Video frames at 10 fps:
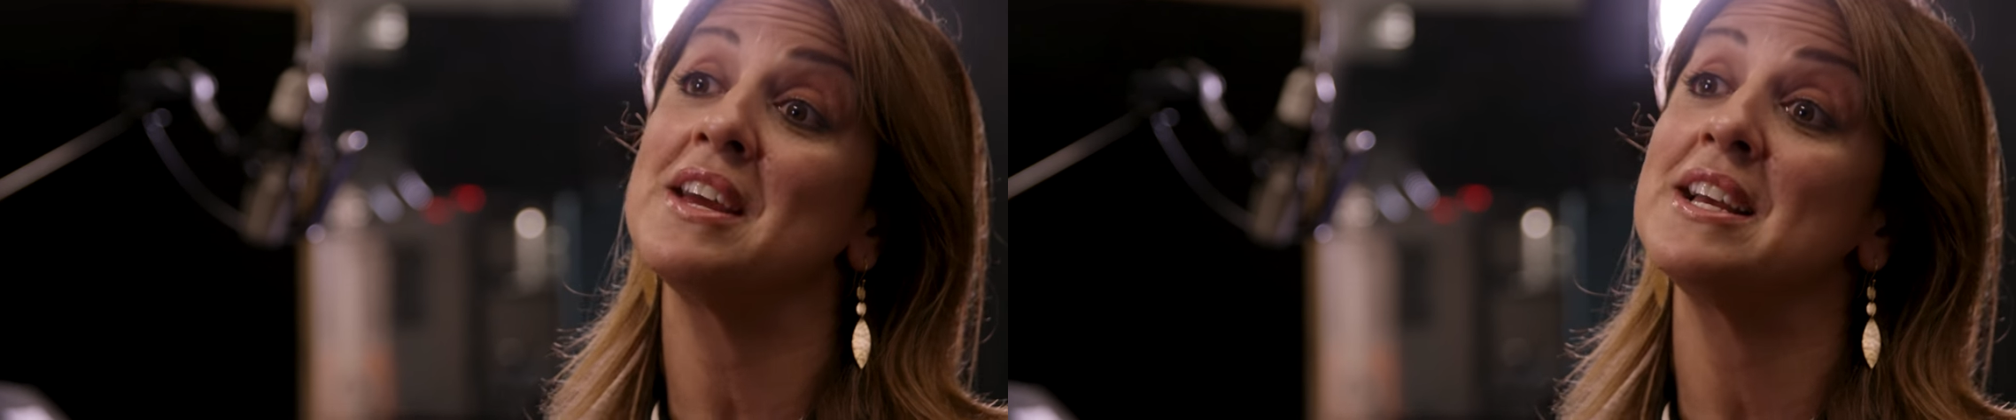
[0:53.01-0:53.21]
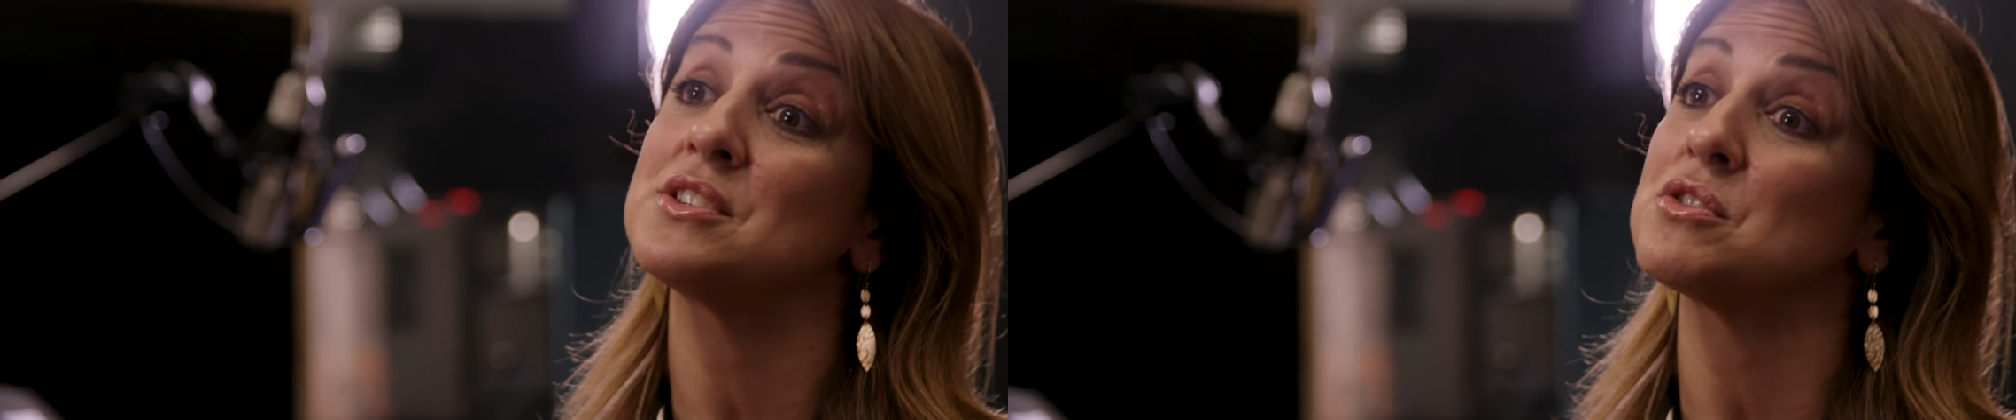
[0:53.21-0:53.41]

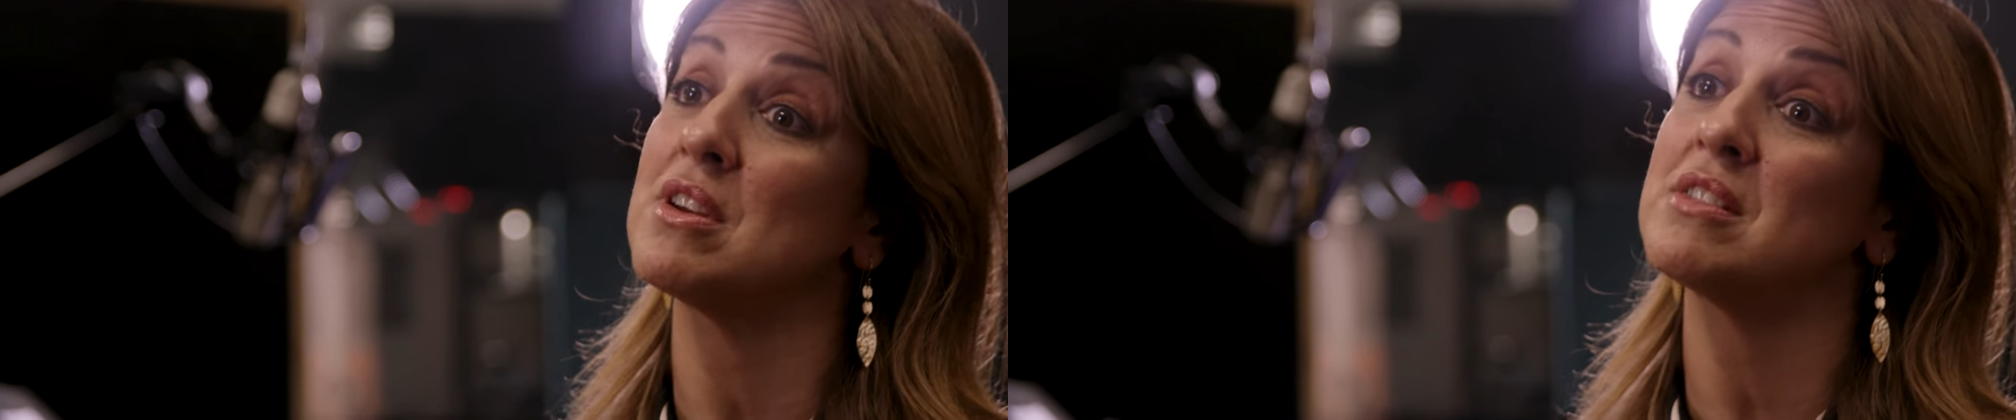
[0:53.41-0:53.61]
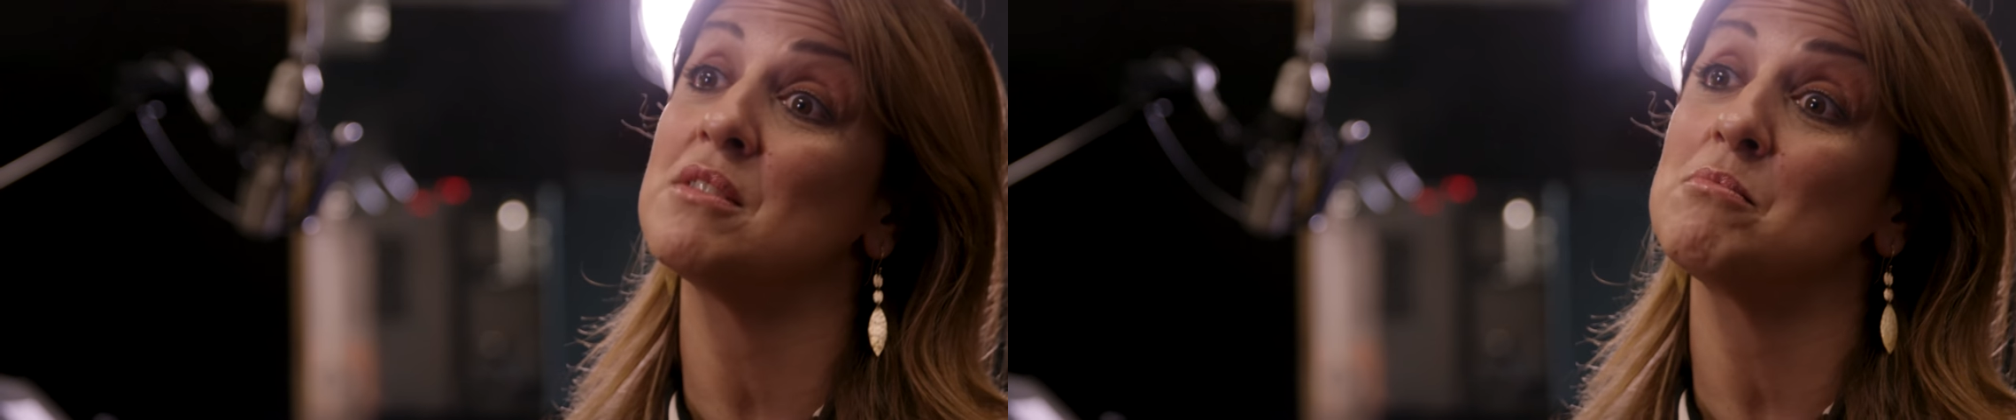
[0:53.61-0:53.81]
has
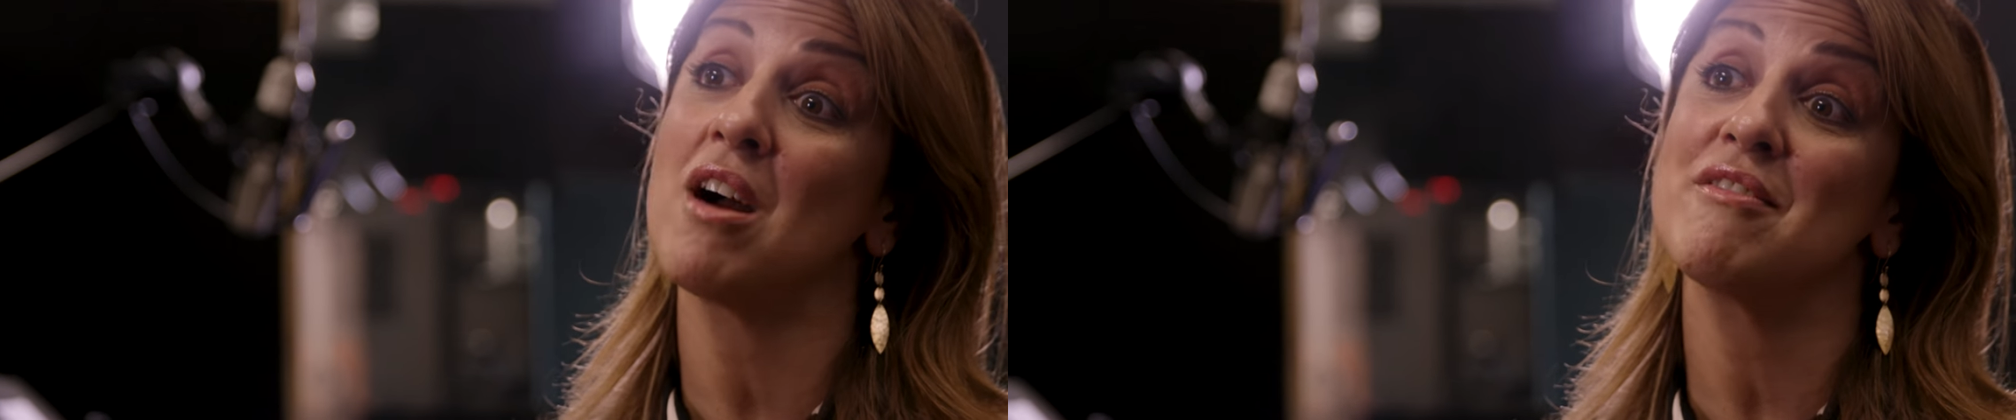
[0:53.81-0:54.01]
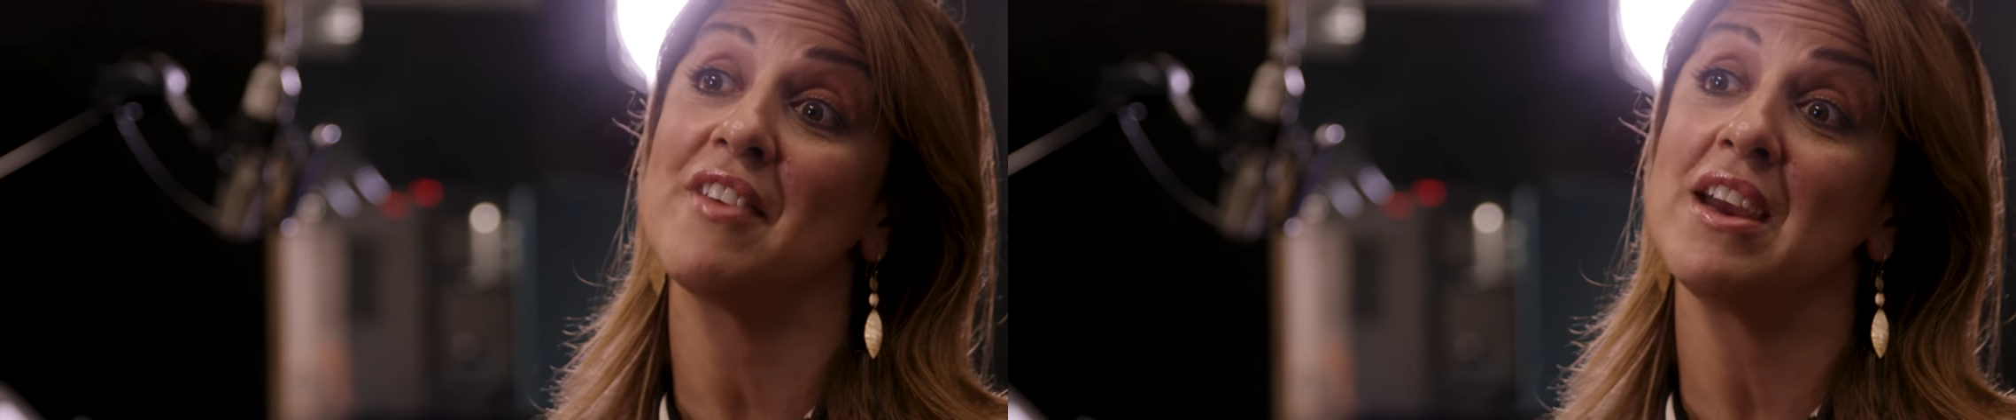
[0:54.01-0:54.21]
strengthened
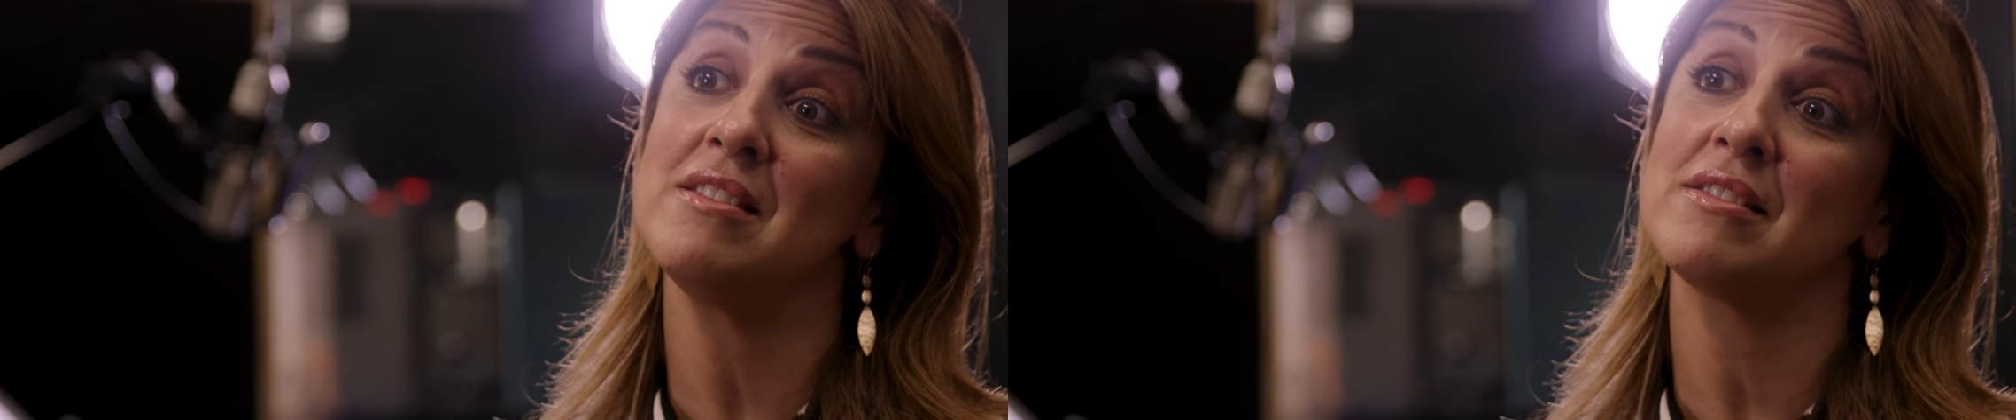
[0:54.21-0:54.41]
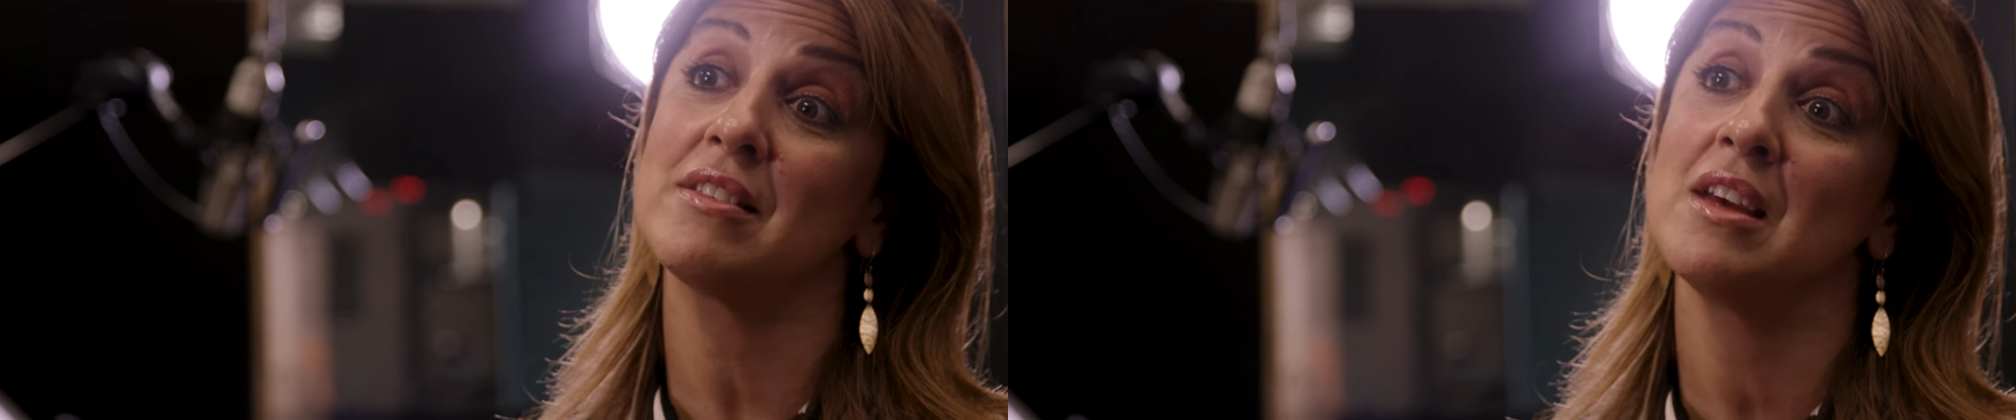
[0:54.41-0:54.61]
my
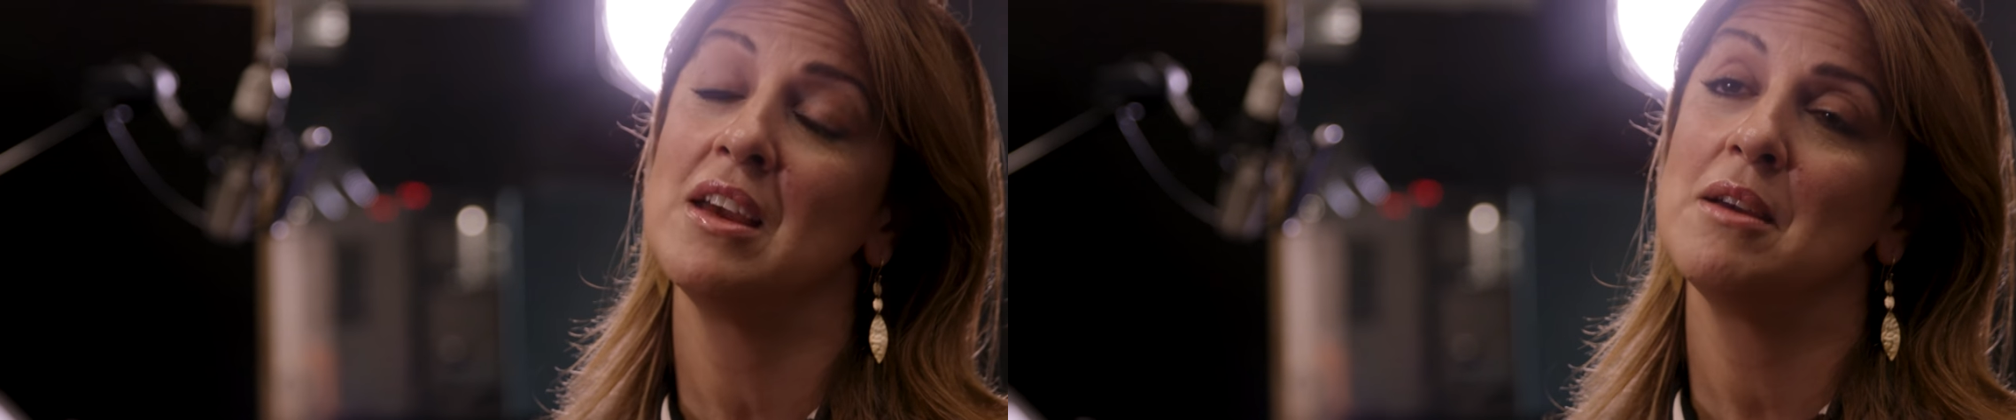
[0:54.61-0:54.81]
faith,